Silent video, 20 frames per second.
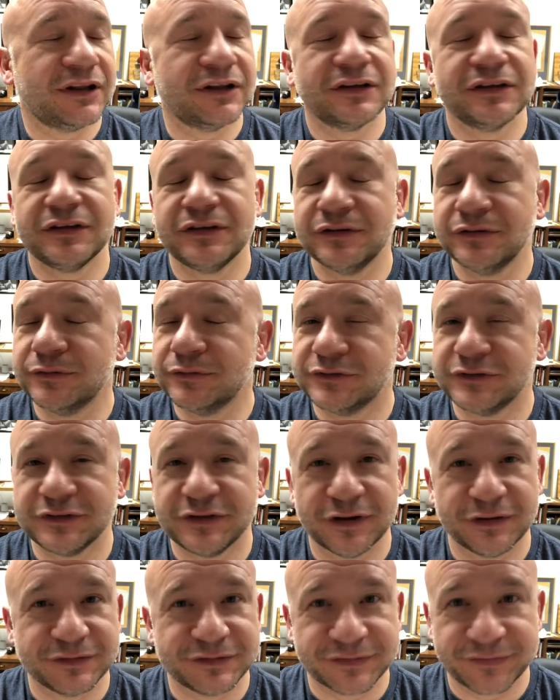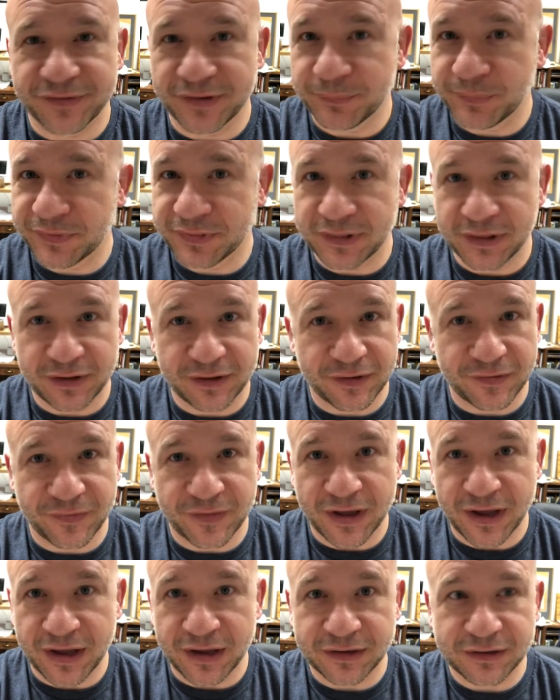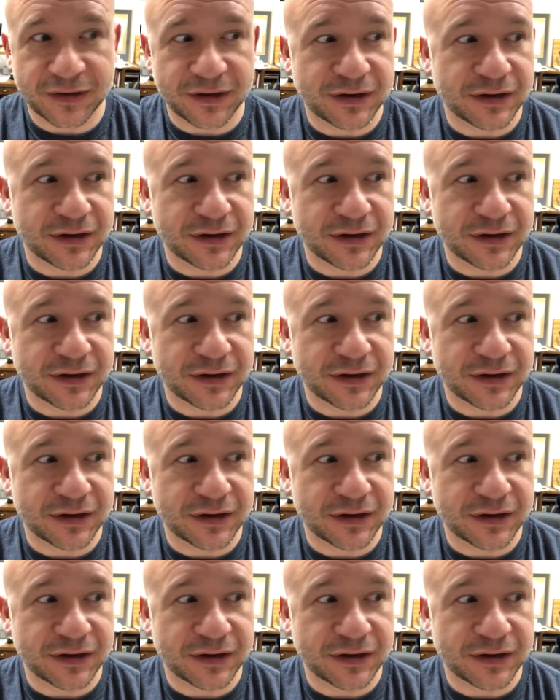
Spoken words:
a huge dose of empathy on that.